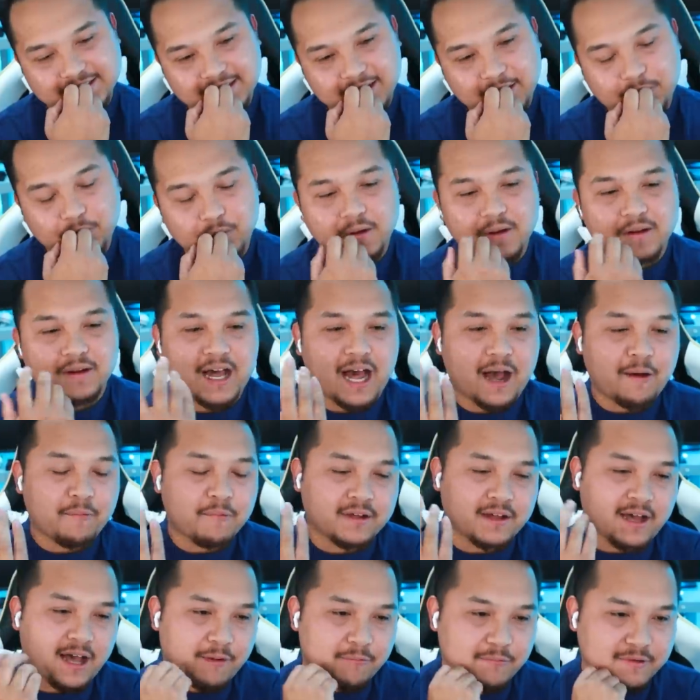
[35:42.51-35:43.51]
Well, I'm a,
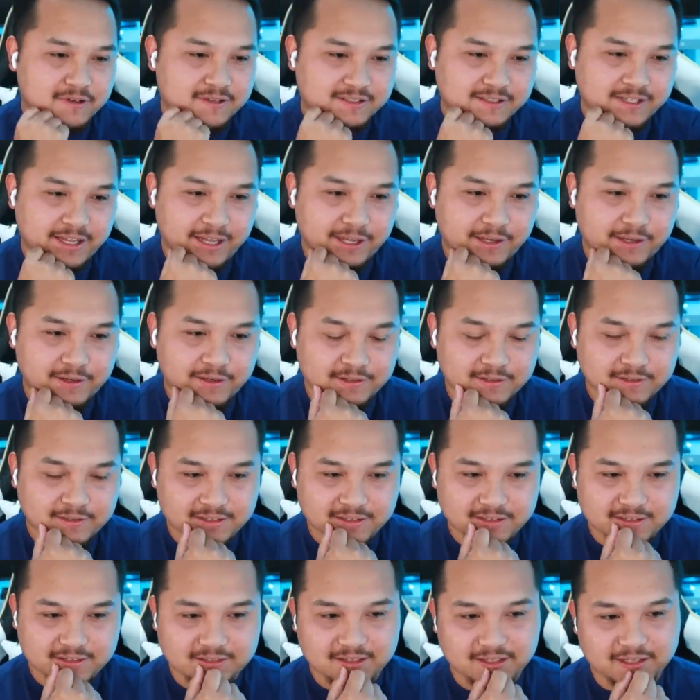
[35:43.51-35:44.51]
I'm a stay
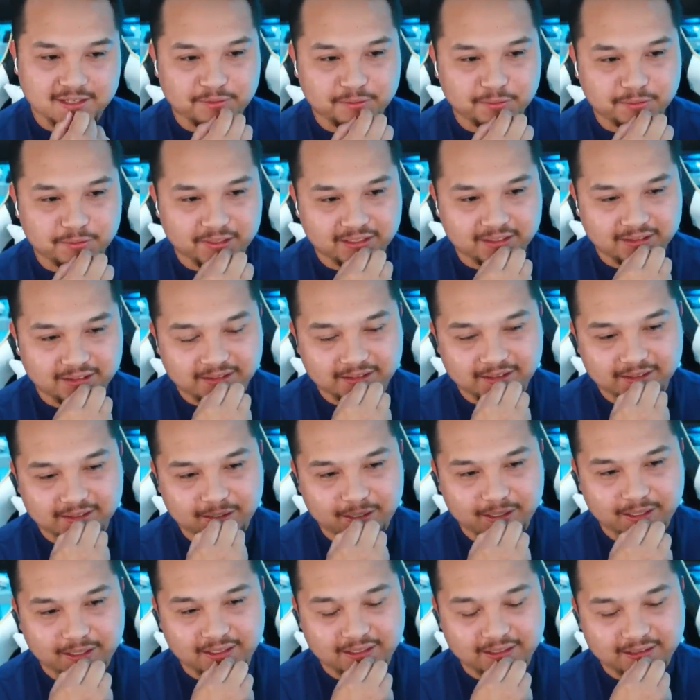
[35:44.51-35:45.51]
consistent with
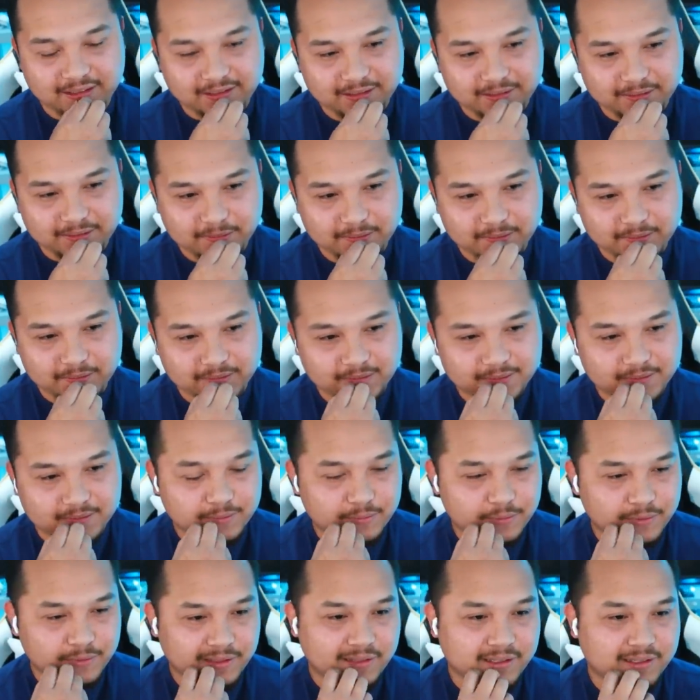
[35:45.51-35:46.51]
uh
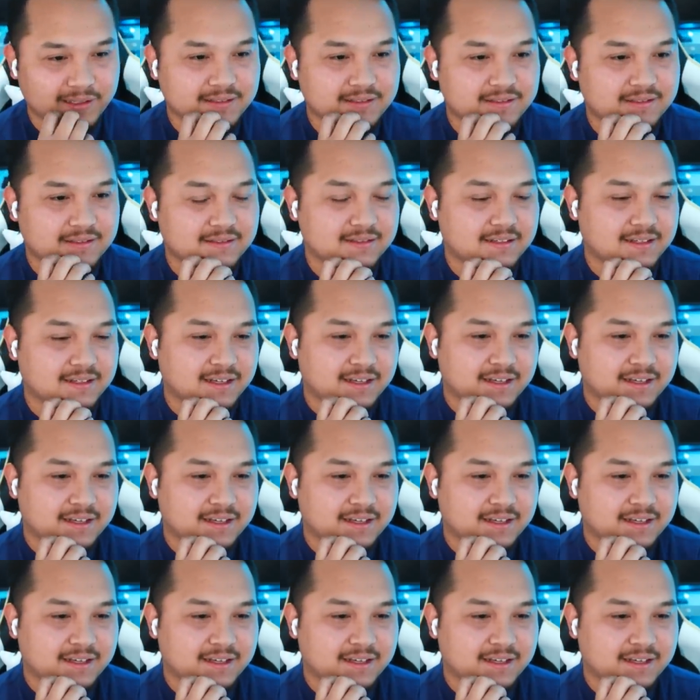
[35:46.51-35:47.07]
with this.